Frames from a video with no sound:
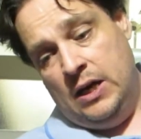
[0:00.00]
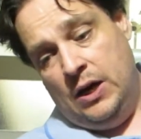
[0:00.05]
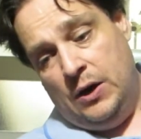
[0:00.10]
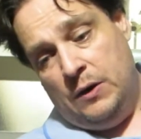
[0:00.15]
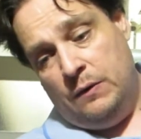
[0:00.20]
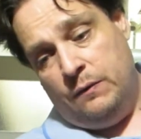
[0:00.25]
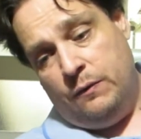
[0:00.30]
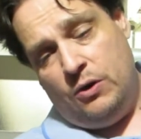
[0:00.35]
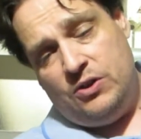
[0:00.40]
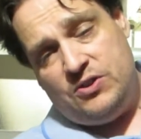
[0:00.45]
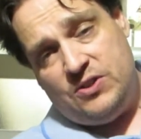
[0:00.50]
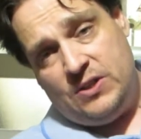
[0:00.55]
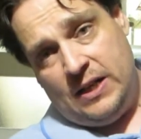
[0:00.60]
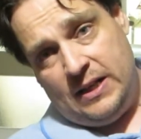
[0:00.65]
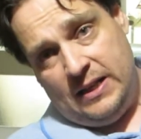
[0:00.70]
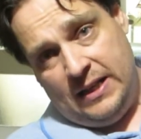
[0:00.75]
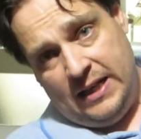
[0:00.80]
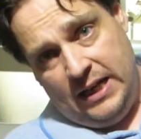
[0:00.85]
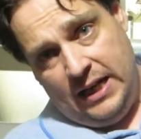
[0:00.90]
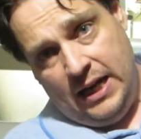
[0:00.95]

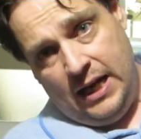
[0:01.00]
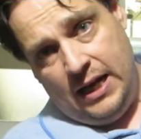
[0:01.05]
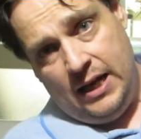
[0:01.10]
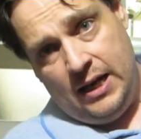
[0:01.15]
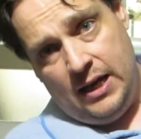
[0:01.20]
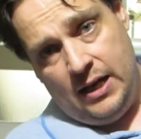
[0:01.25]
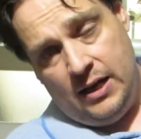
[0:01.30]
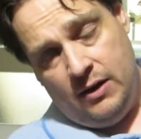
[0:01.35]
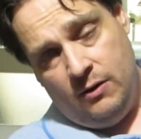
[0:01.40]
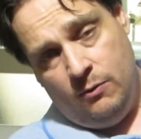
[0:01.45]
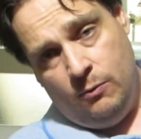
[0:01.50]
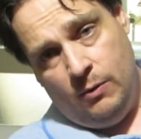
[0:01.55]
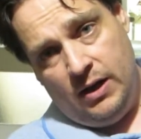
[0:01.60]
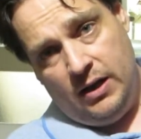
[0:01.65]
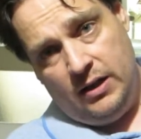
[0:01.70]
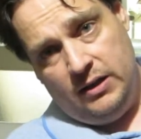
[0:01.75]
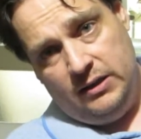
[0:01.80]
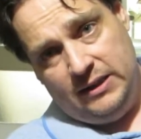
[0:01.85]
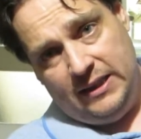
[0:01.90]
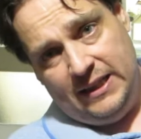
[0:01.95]
Unfortunately,
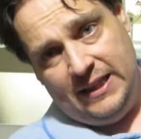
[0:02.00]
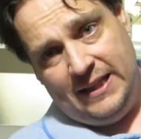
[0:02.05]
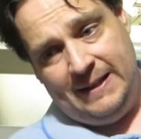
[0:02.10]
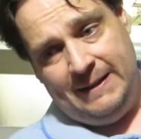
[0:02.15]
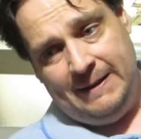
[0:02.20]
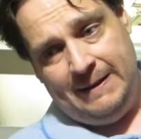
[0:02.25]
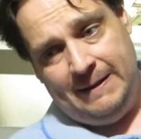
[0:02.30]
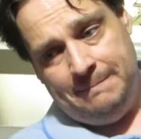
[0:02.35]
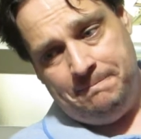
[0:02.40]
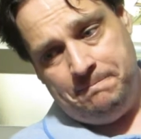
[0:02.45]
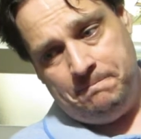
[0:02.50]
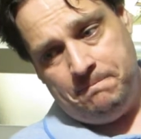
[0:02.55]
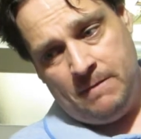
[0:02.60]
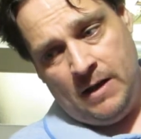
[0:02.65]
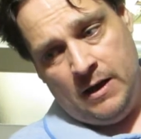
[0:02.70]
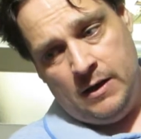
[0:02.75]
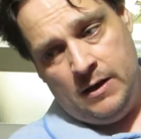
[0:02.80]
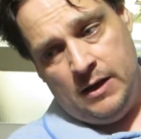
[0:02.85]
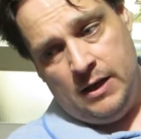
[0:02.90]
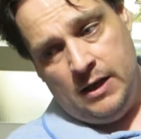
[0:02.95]

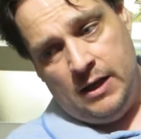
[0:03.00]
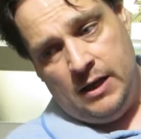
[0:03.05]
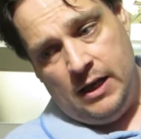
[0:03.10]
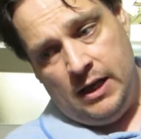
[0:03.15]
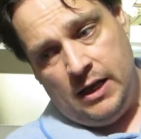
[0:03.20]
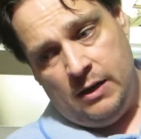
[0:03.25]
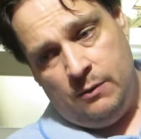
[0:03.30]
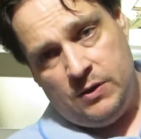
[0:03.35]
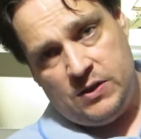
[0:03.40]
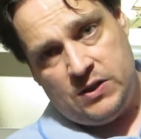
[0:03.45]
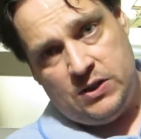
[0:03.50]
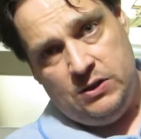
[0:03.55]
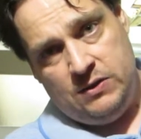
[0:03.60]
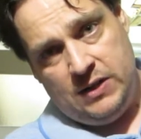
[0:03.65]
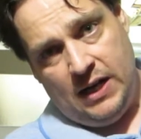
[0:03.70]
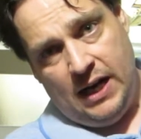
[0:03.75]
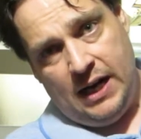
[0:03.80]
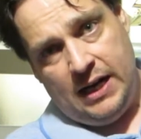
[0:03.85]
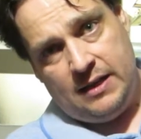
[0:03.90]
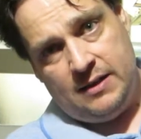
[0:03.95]
it was too
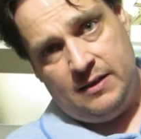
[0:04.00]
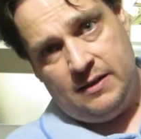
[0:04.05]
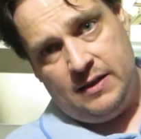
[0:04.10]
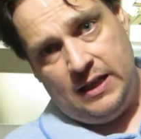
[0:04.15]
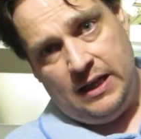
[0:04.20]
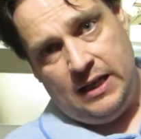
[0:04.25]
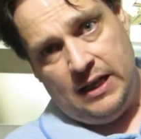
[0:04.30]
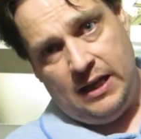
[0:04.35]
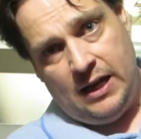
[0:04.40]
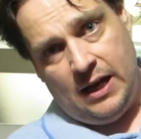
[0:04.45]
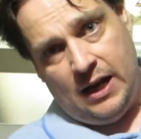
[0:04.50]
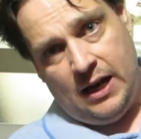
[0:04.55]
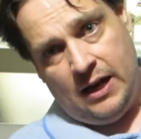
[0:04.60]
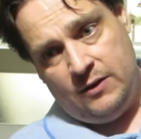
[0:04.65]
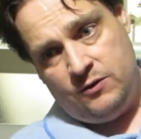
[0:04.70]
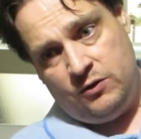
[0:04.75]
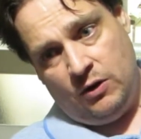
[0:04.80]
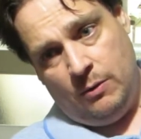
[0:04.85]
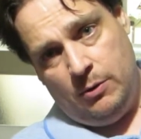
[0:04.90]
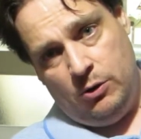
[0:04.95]
tight.
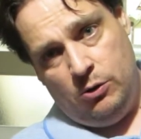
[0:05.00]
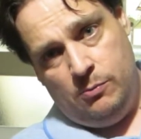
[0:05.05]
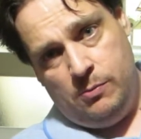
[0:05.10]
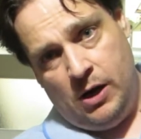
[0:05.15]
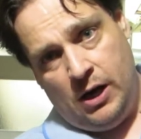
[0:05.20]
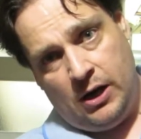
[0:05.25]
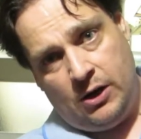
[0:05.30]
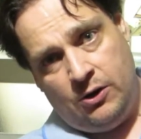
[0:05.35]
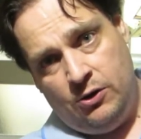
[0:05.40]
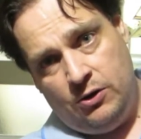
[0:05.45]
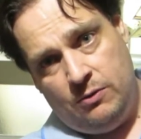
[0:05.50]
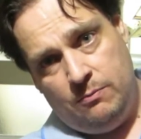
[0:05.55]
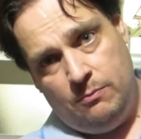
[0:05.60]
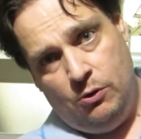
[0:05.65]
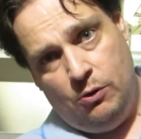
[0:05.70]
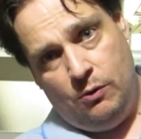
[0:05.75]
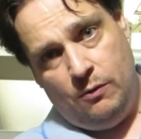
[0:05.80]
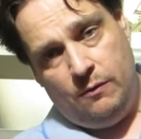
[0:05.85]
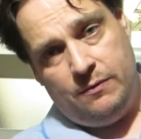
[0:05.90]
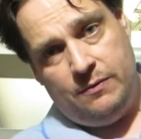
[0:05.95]
The tremolo block couldn't
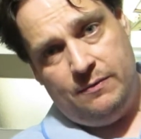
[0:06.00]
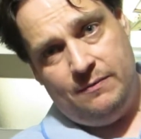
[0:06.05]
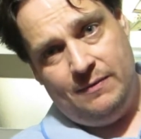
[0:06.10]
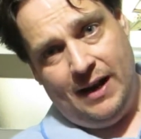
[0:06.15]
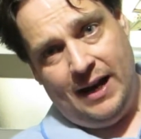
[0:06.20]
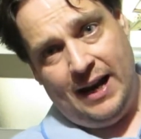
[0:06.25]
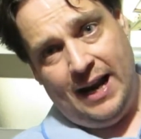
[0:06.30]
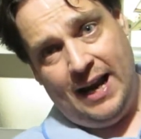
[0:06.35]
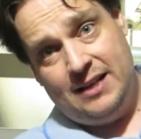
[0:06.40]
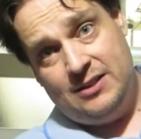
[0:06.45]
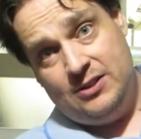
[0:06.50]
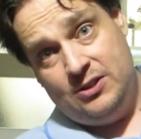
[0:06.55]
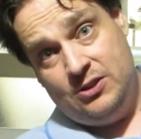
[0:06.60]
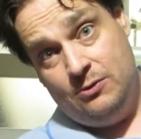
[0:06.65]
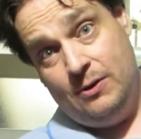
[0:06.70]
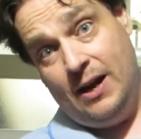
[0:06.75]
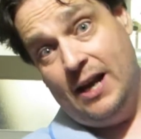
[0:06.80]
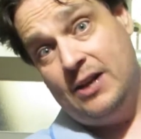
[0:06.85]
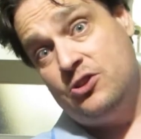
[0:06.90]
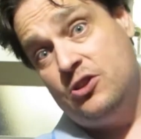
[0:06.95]
move. I had to
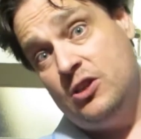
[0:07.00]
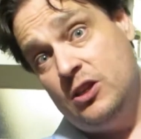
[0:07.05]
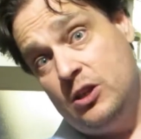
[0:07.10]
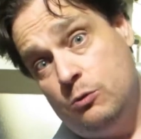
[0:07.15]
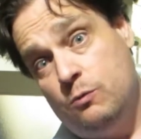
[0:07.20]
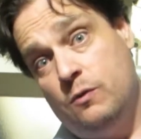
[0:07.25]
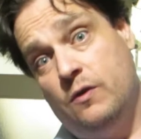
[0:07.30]
do actually the